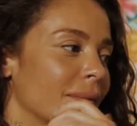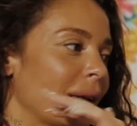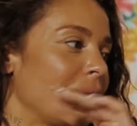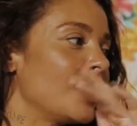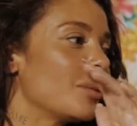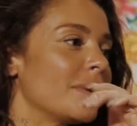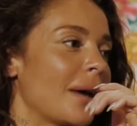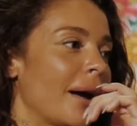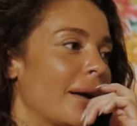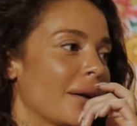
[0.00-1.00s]
a little bit
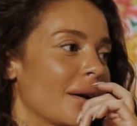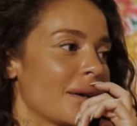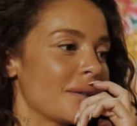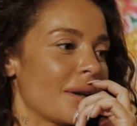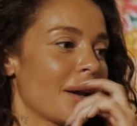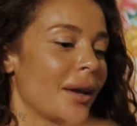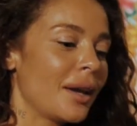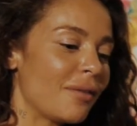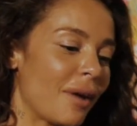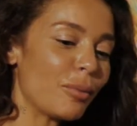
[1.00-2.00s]
higher.
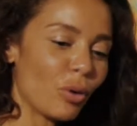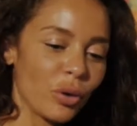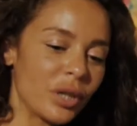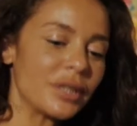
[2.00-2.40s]
If I'm on a